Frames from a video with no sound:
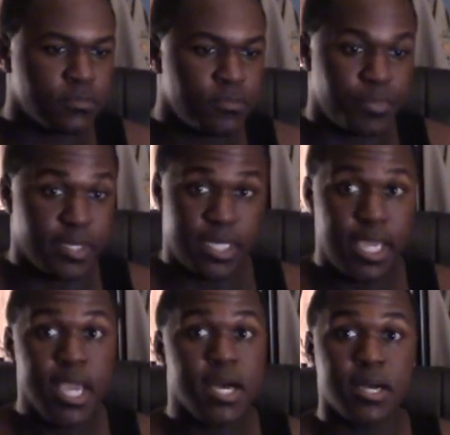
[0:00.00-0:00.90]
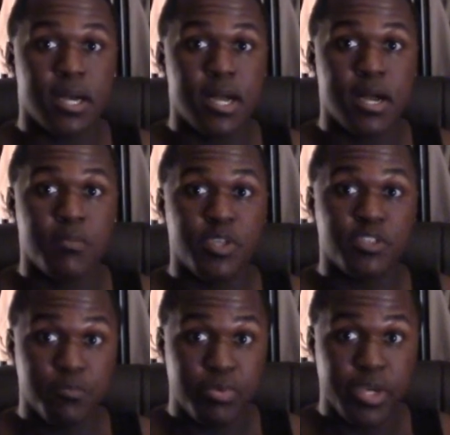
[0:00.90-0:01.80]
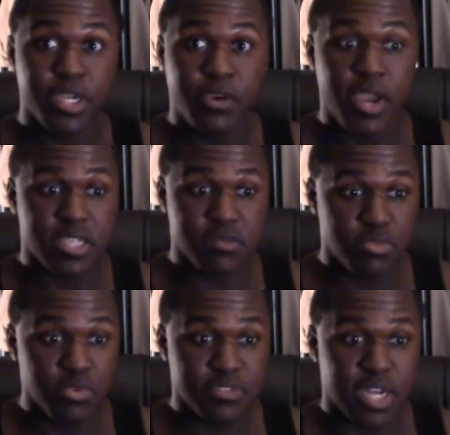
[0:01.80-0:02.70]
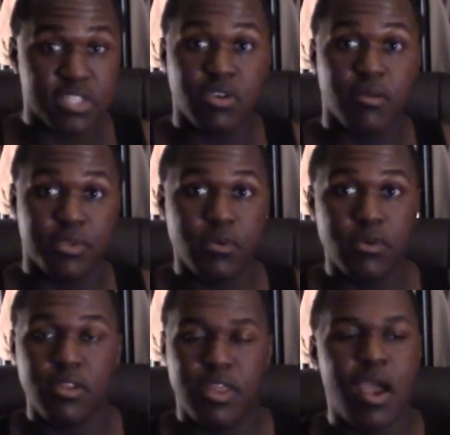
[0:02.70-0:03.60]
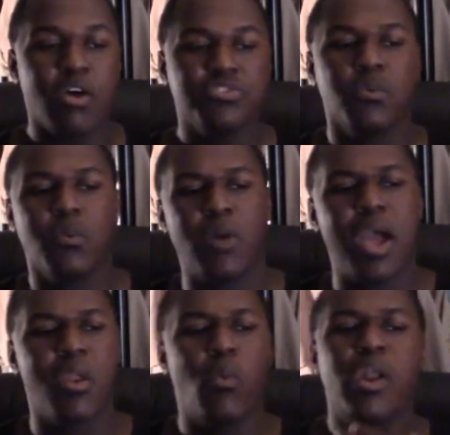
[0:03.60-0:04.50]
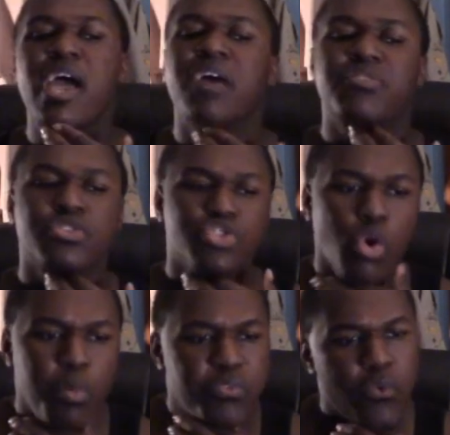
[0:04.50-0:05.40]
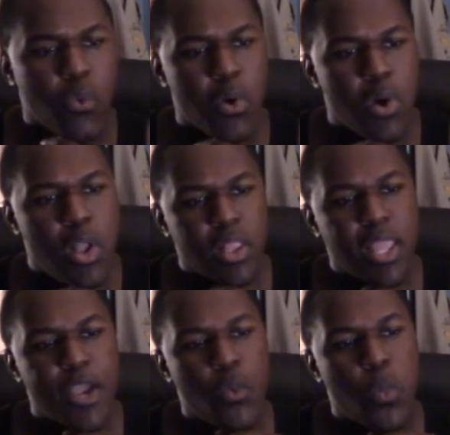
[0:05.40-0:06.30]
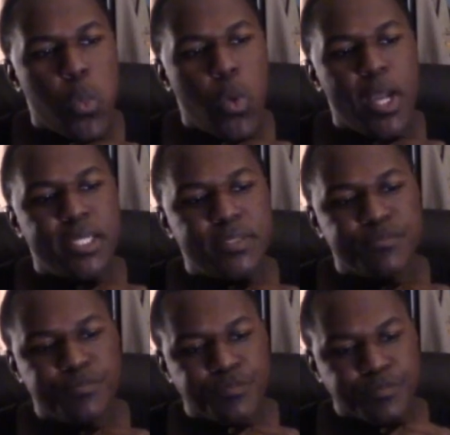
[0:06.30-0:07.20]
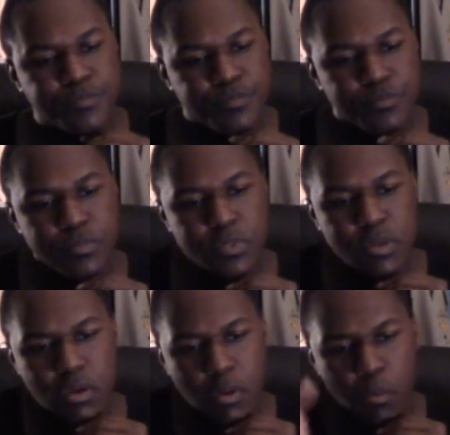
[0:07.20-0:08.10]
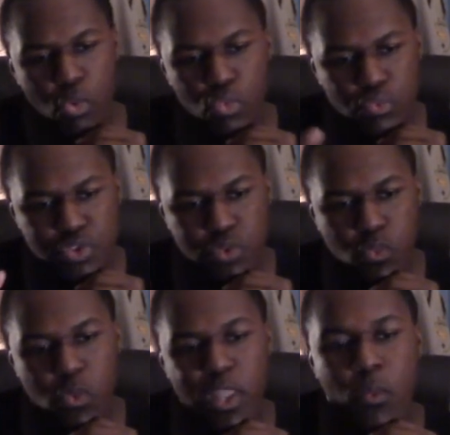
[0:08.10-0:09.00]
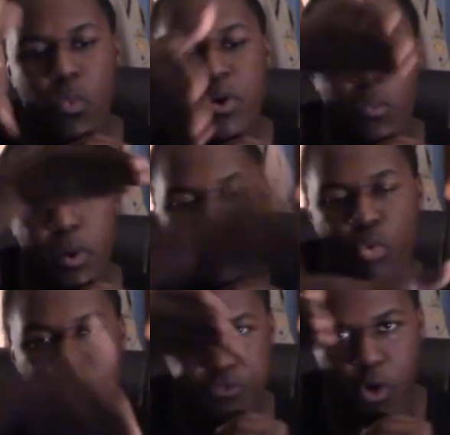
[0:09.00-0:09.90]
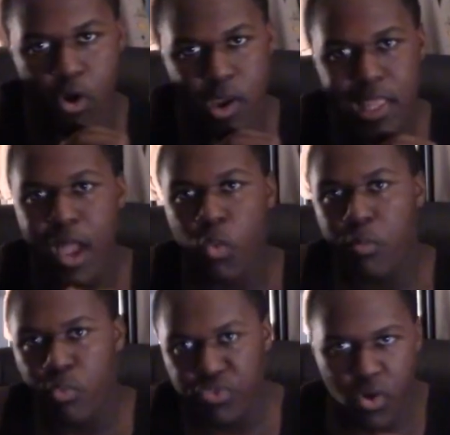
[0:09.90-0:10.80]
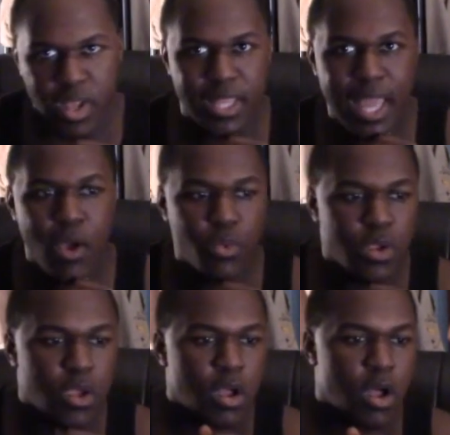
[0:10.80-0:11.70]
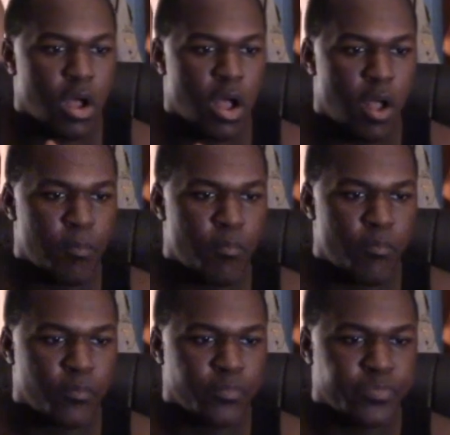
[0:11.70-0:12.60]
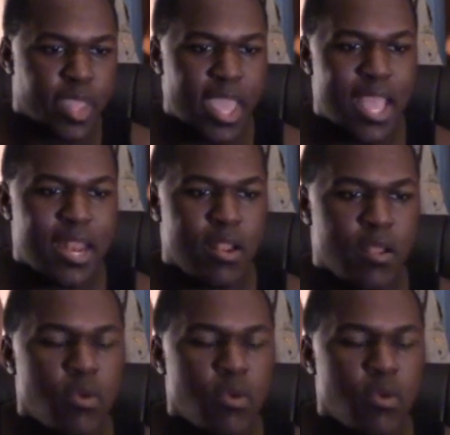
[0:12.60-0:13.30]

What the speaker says: But it's some pretty crazy moves that I saw him doing, and I also kind of want to have a scope for like what moves, like what moves are allowed, what moves aren't allowed, it's